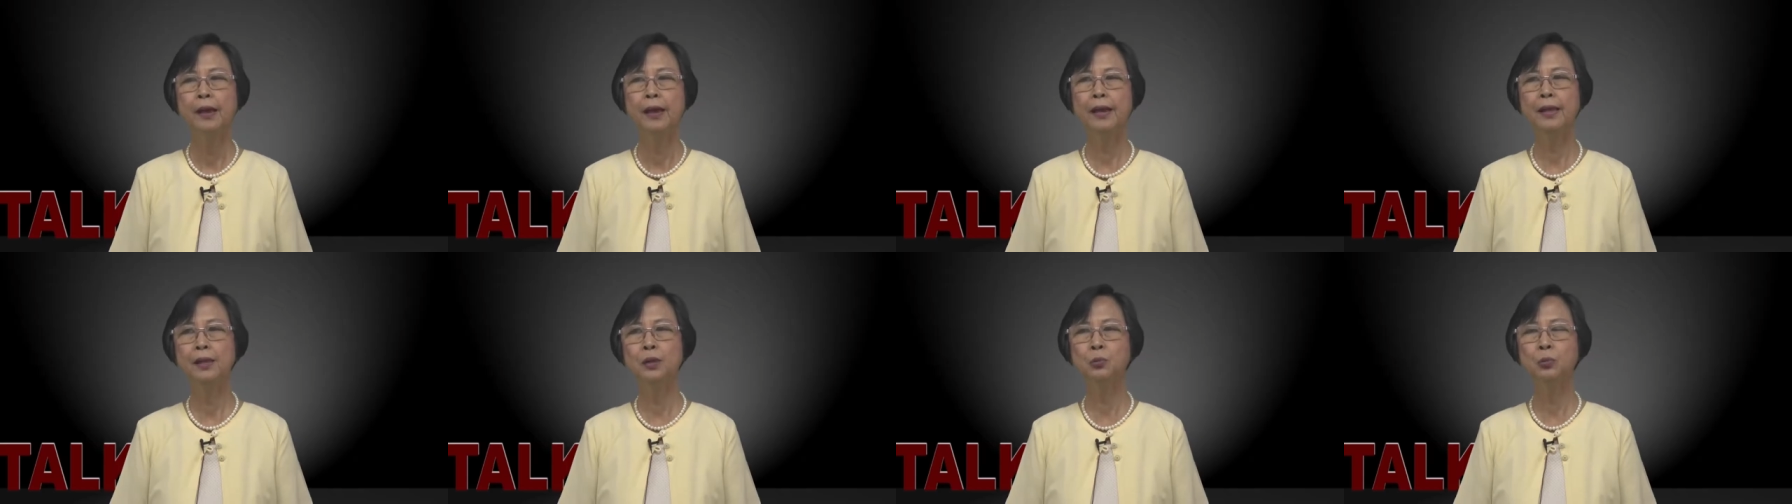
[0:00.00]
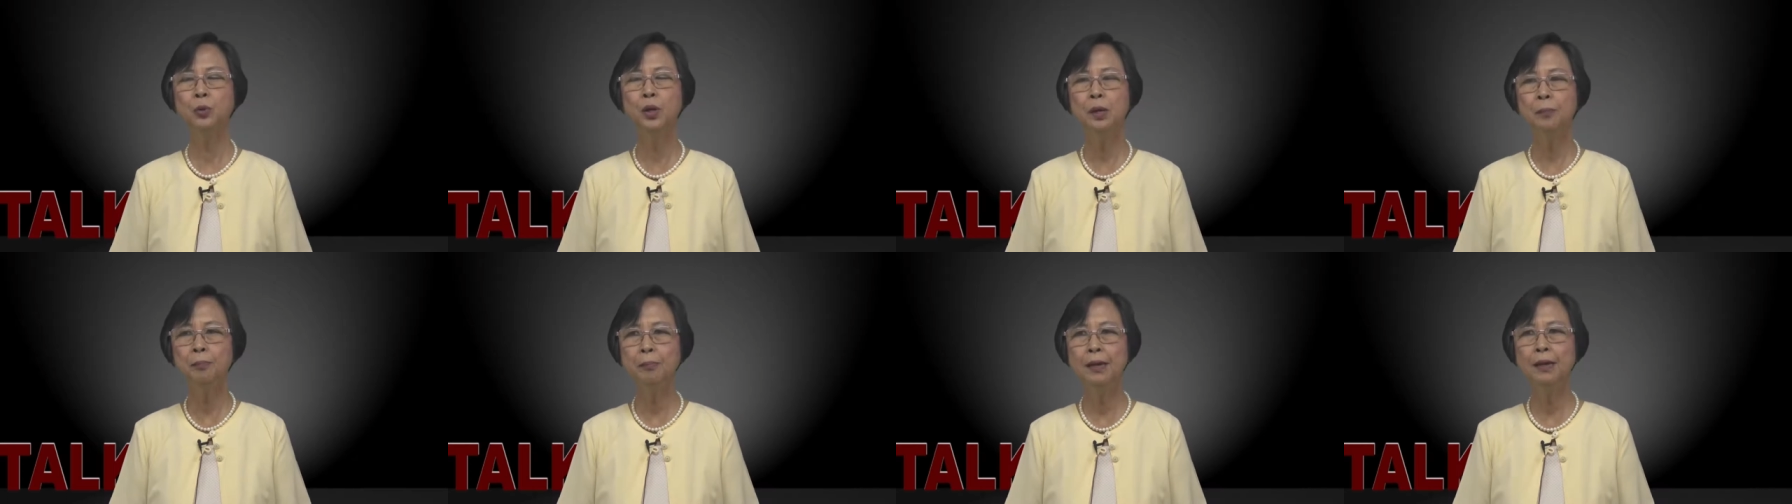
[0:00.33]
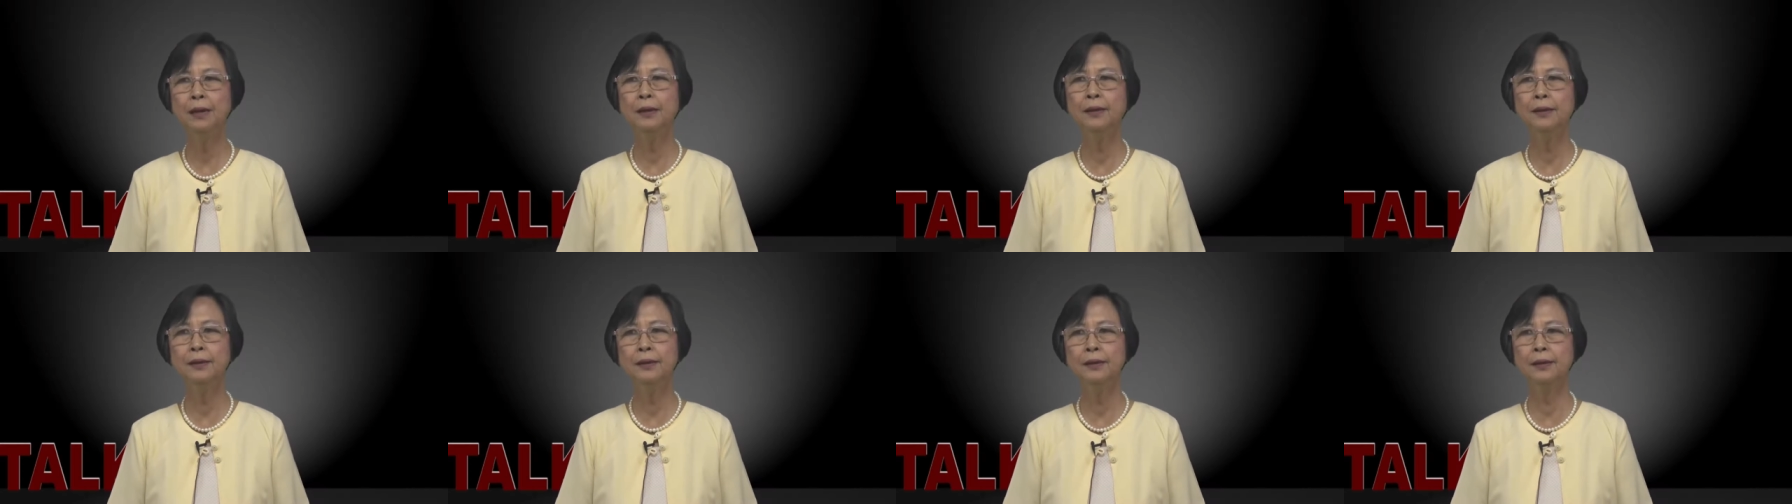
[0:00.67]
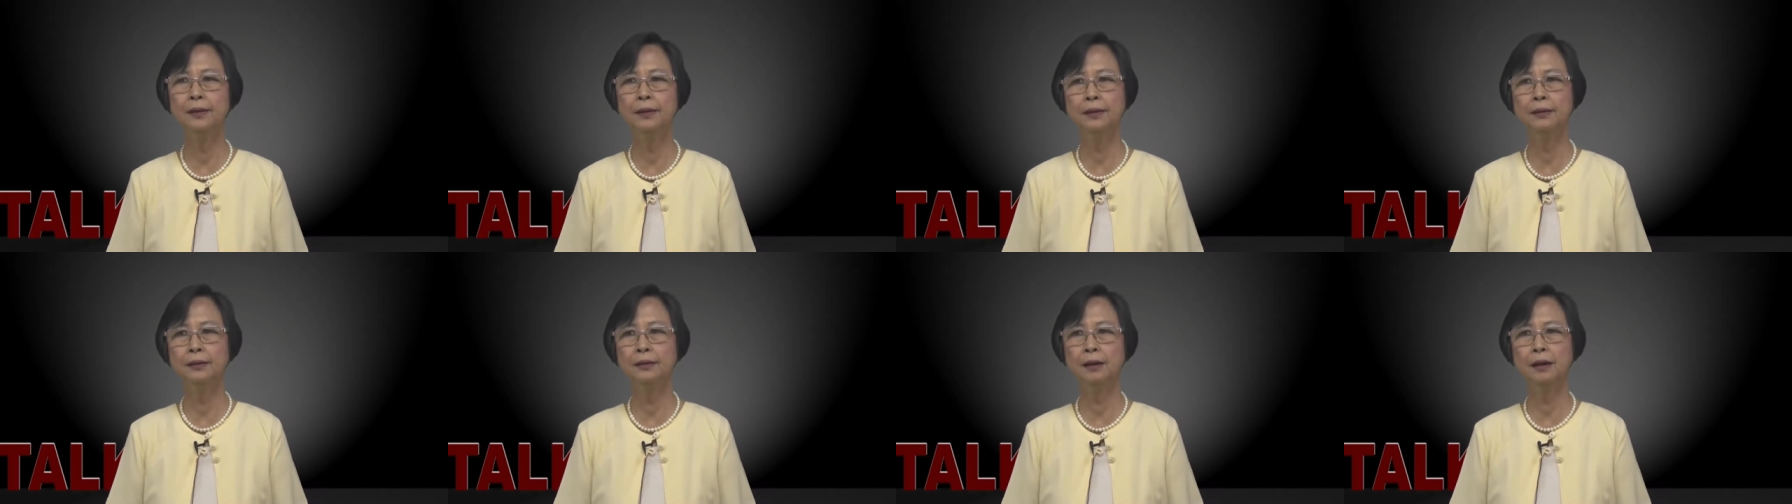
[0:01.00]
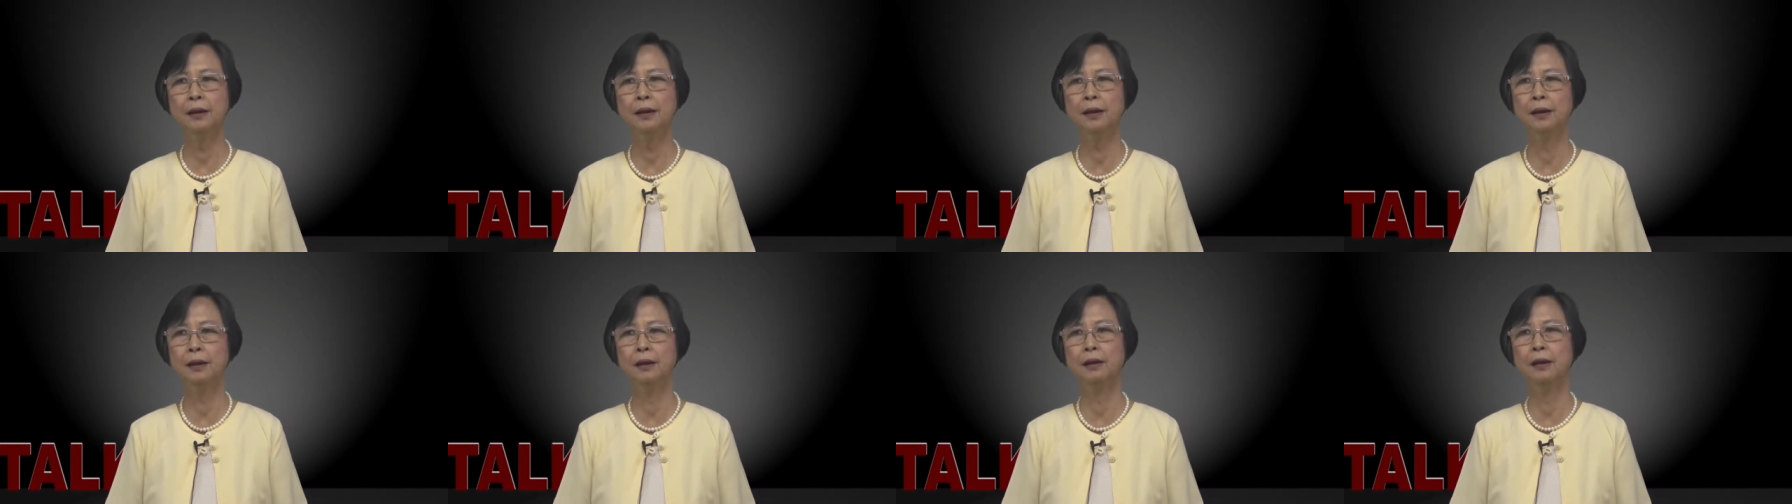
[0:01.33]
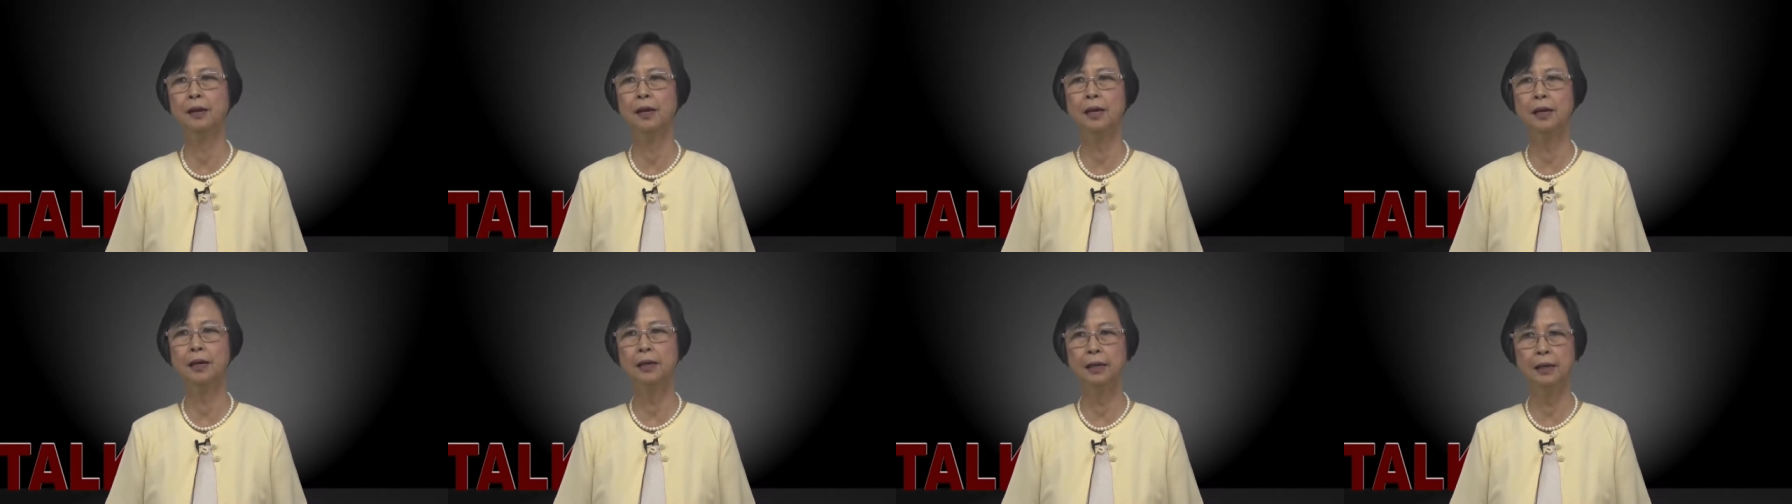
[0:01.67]
and women that are
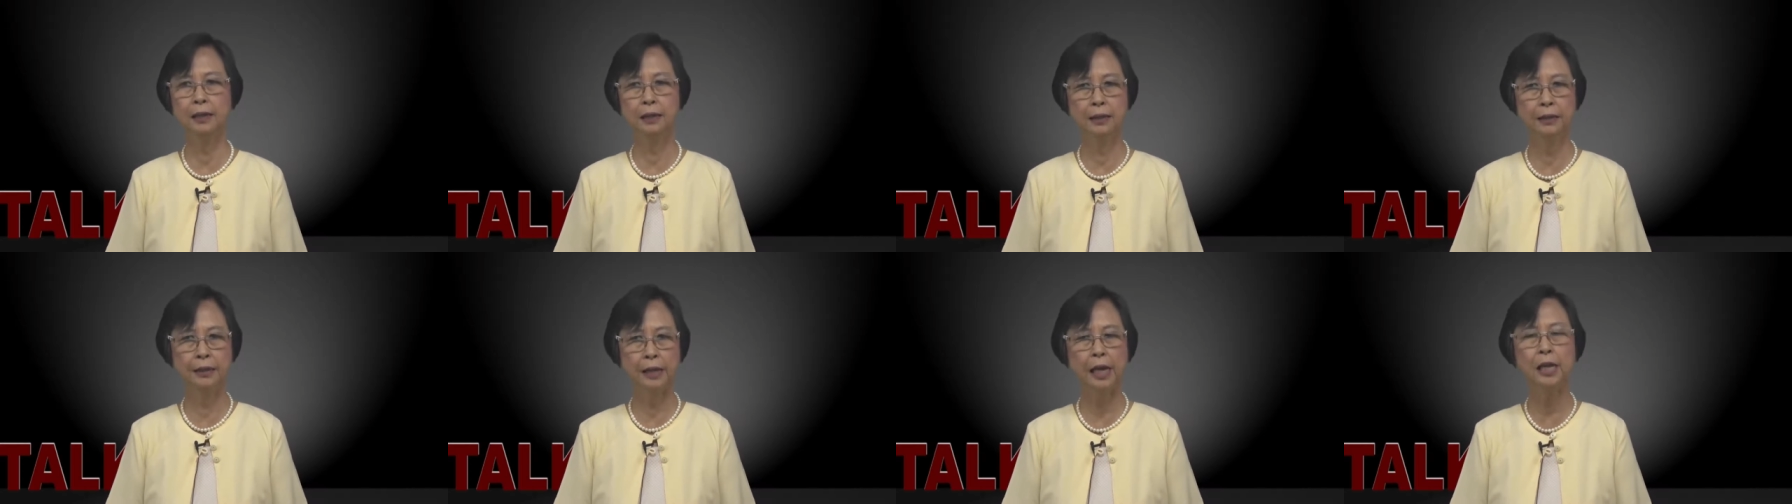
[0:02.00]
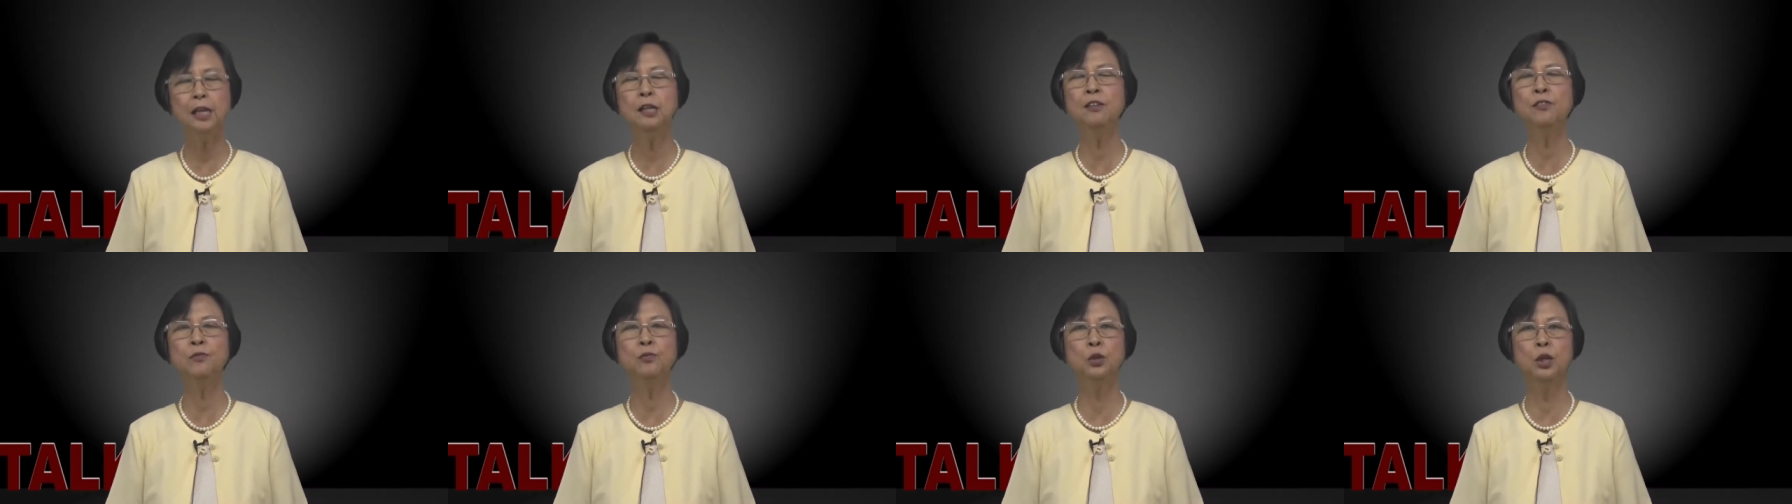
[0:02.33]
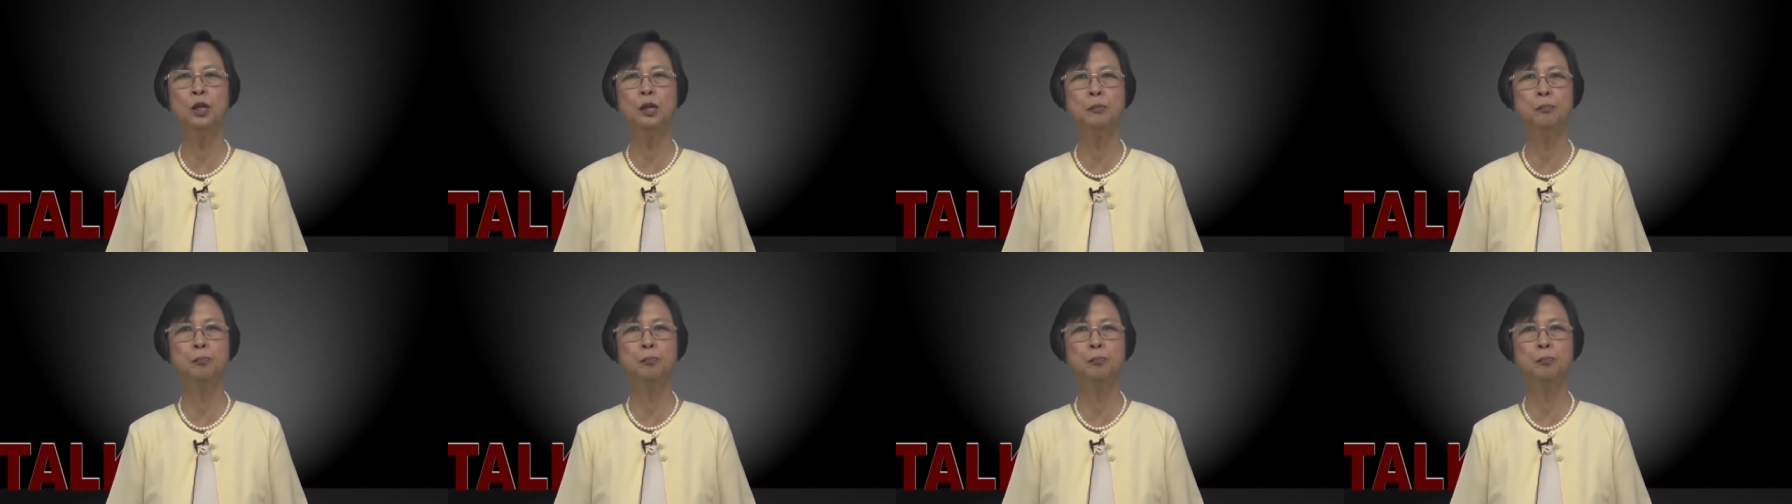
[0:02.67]
gainfully